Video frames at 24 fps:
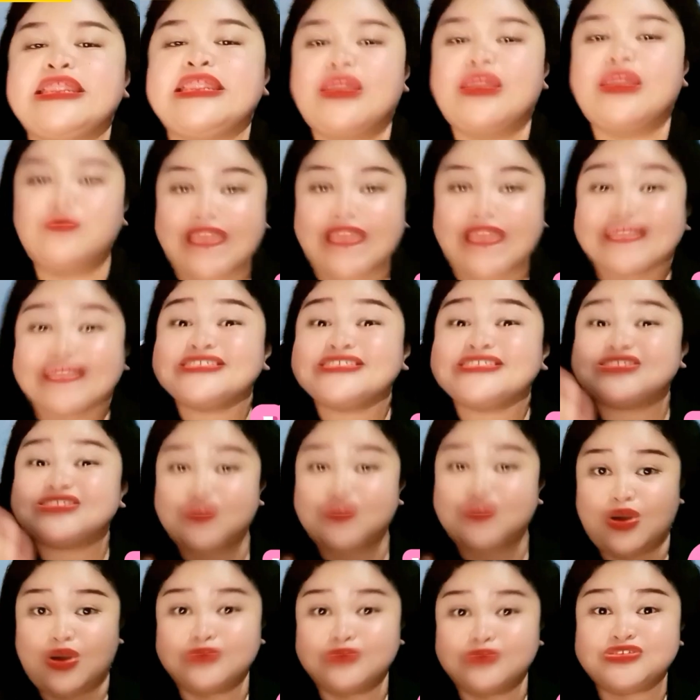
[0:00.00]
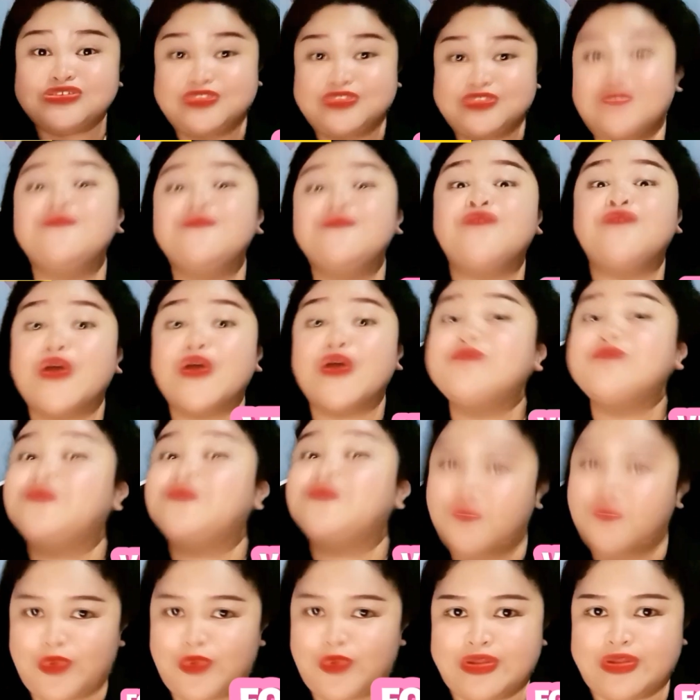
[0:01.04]
Now let's go to the verb
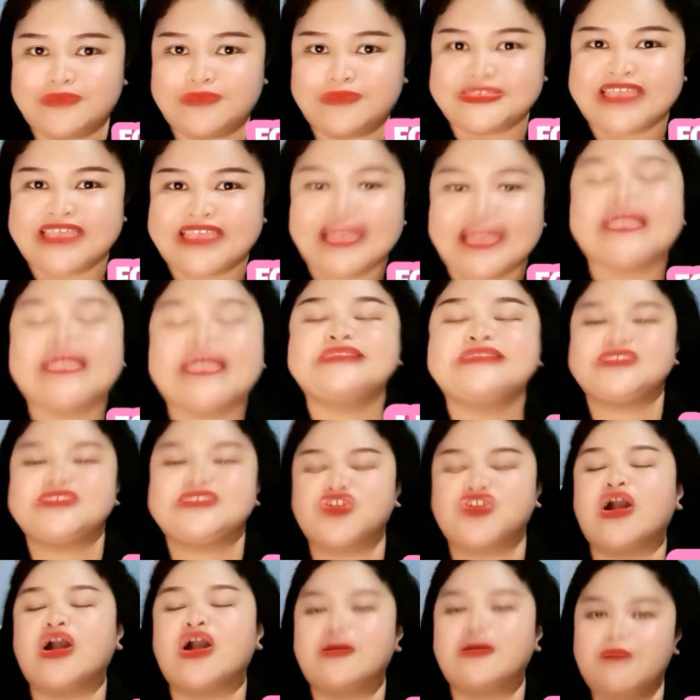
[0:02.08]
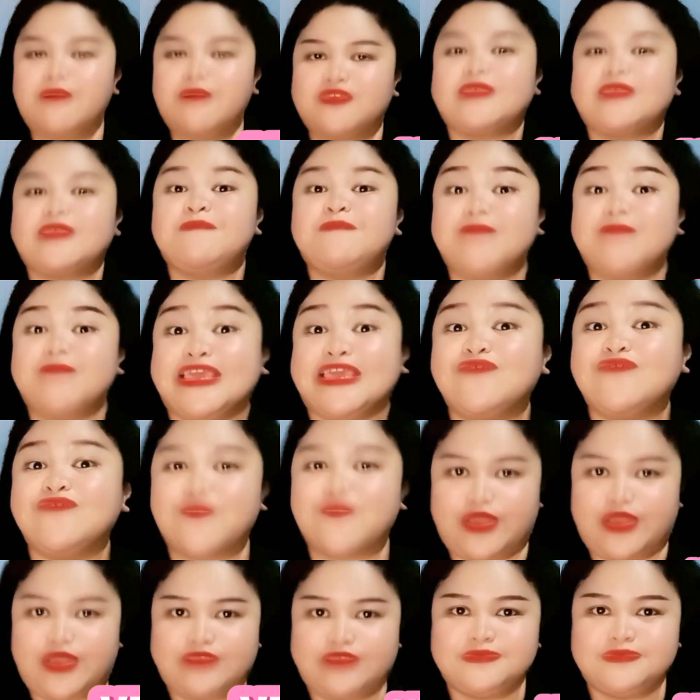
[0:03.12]
forms. Let's talk about the be
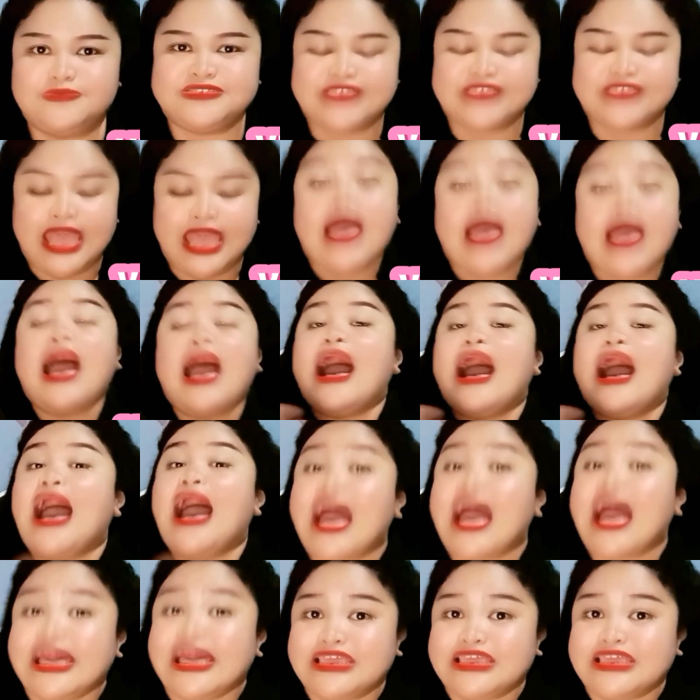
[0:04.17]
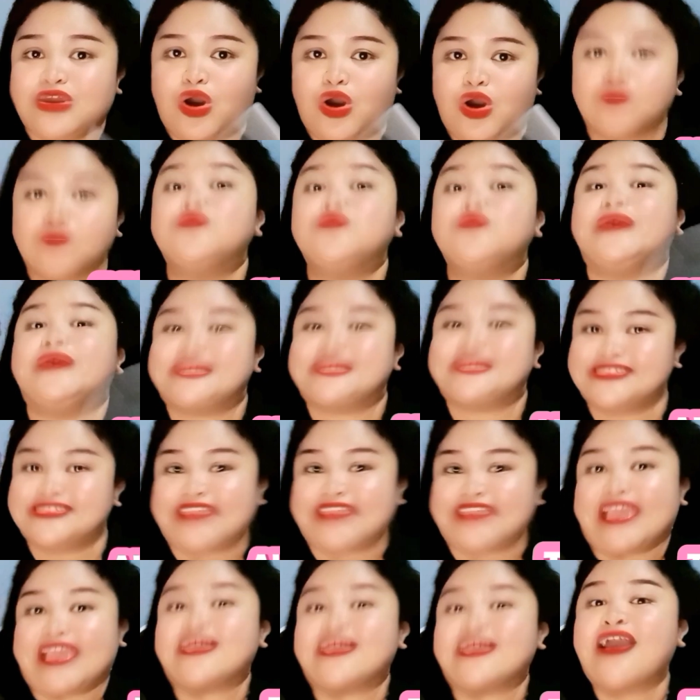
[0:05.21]
verbs. I always
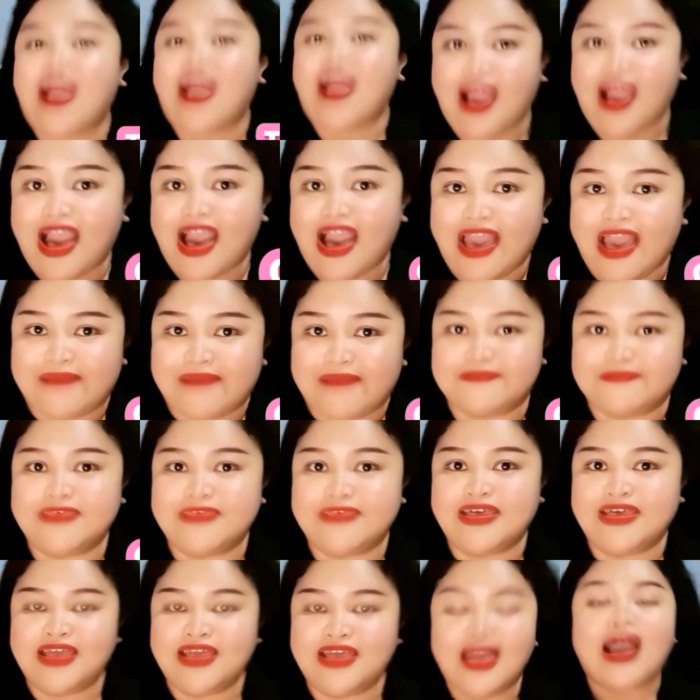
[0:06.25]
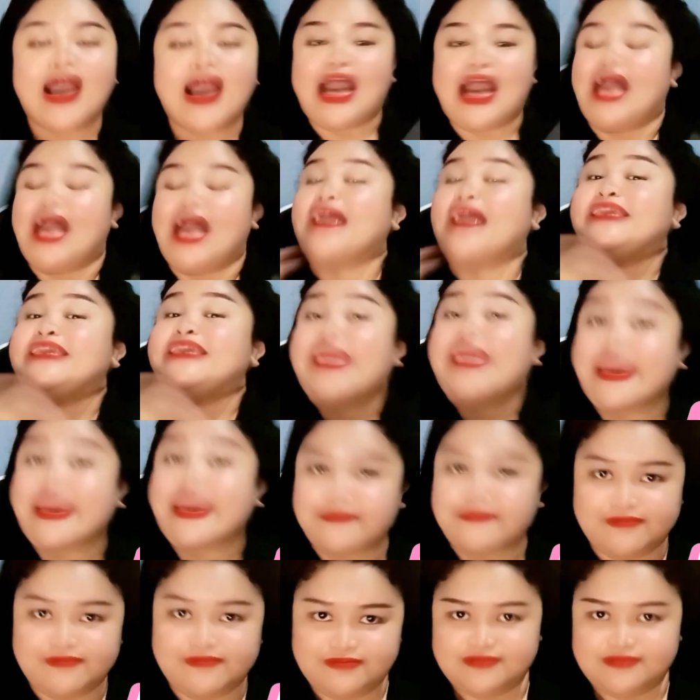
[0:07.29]
take on. I am.